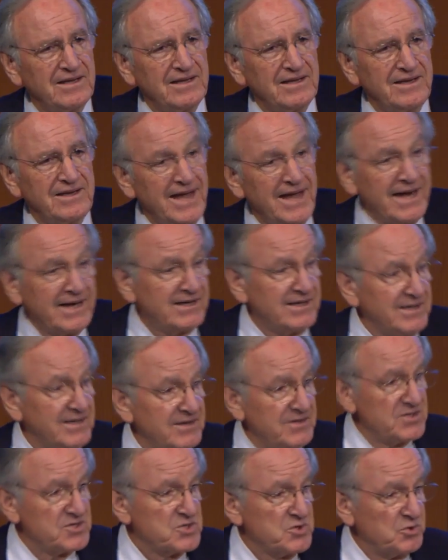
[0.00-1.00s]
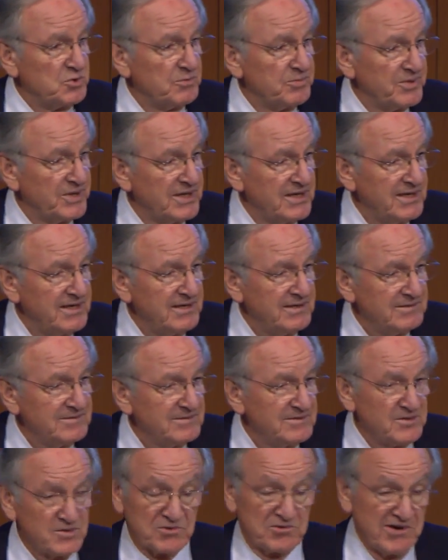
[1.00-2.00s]
He acted in the school play. He
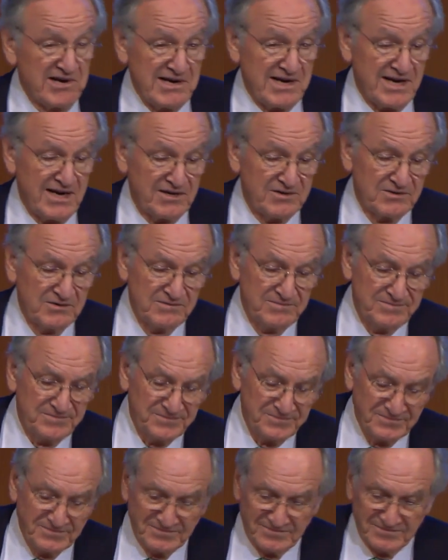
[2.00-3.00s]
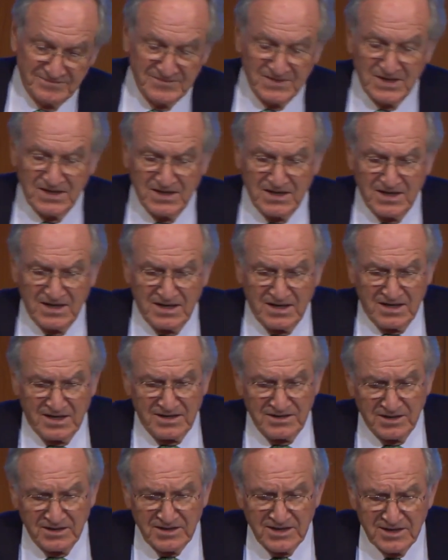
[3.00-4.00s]
was a great actor.
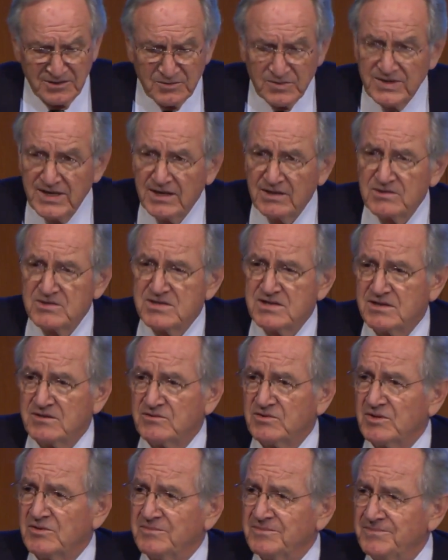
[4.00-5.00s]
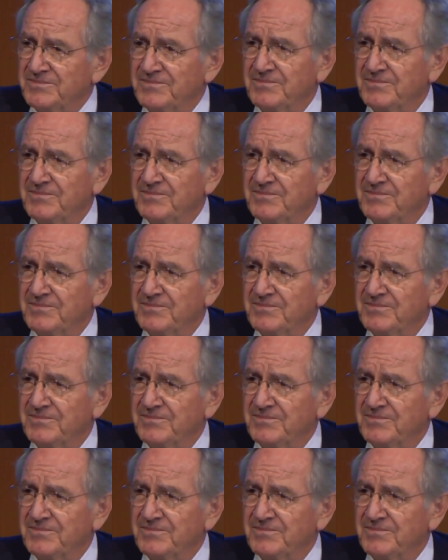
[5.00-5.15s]
A young kid with Down syndrome.